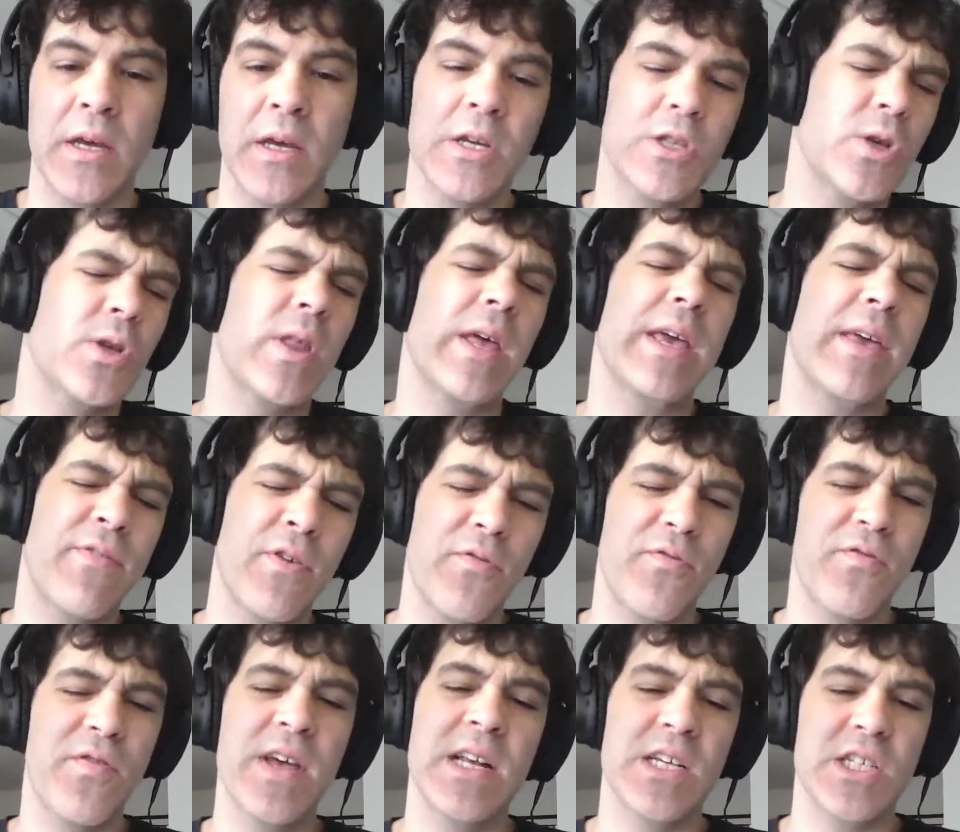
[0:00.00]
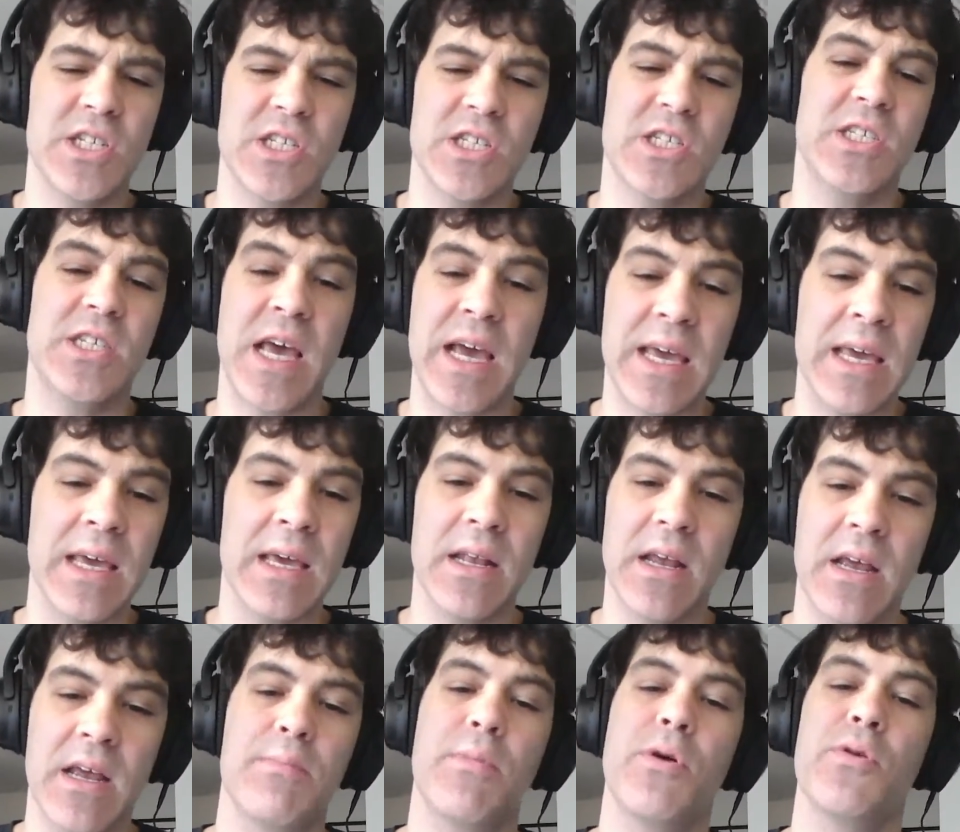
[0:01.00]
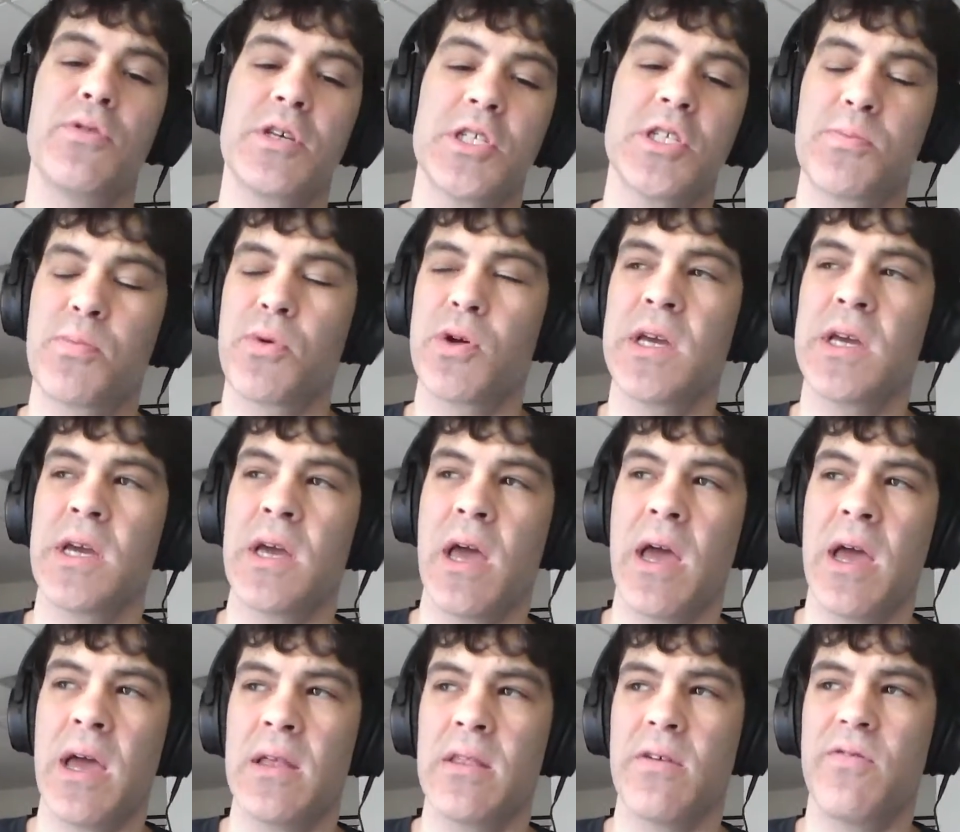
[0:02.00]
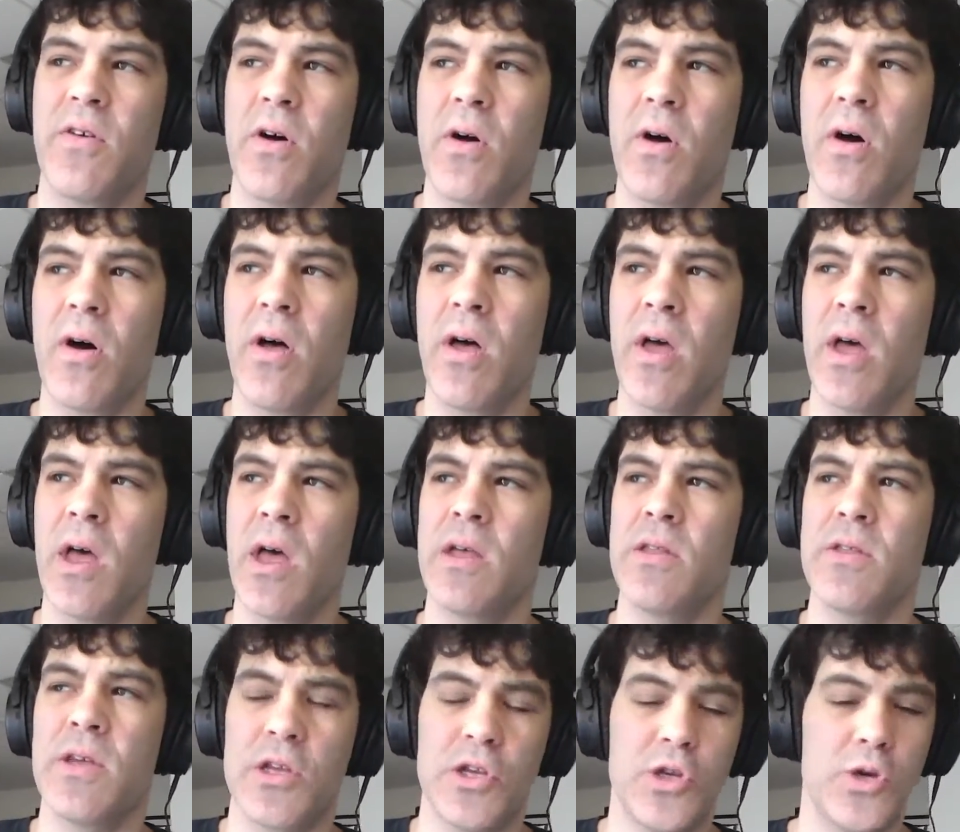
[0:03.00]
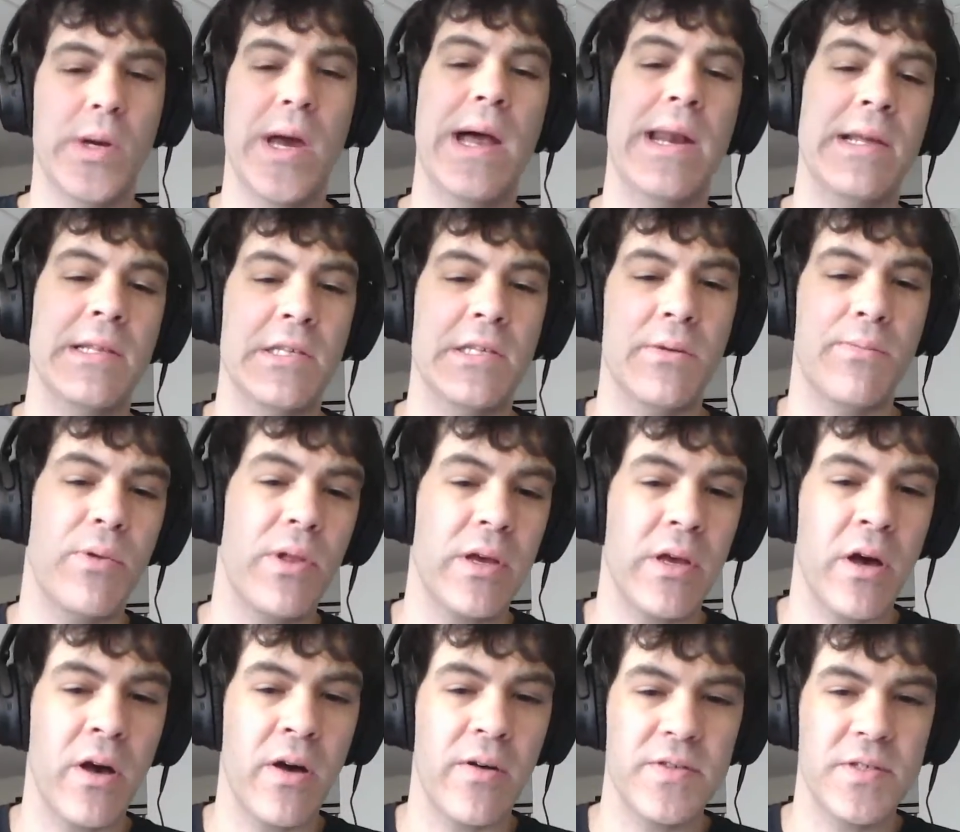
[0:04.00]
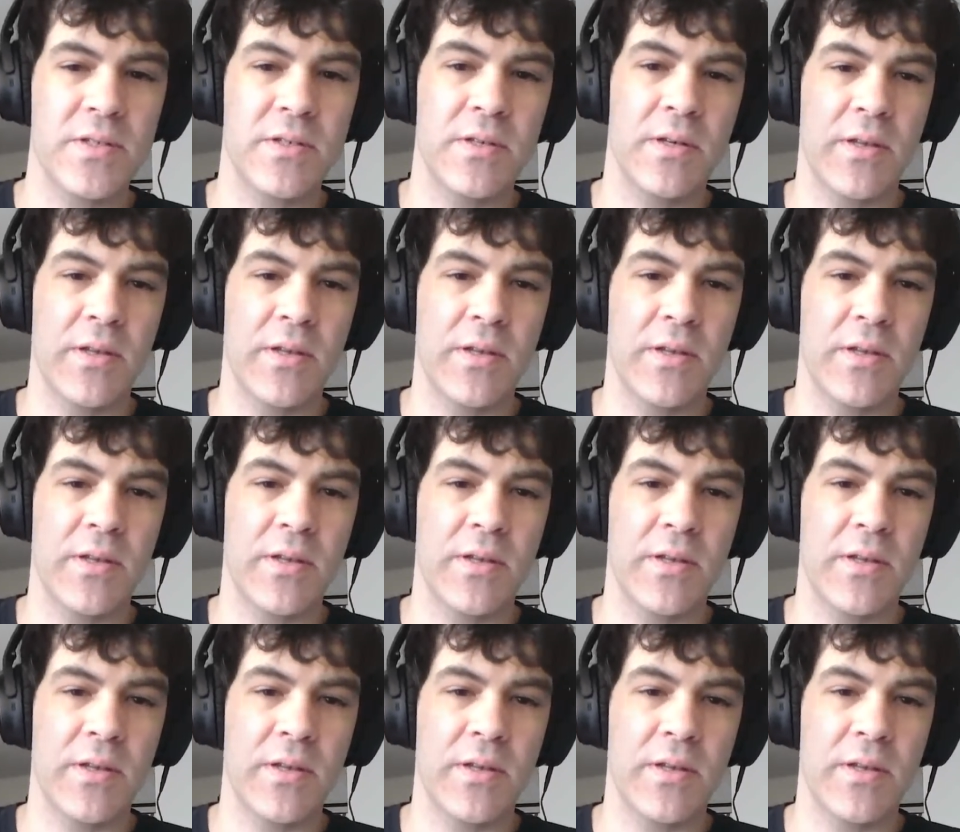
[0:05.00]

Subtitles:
So like if you finished second in both the spring and the fall, then you got into the playoffs.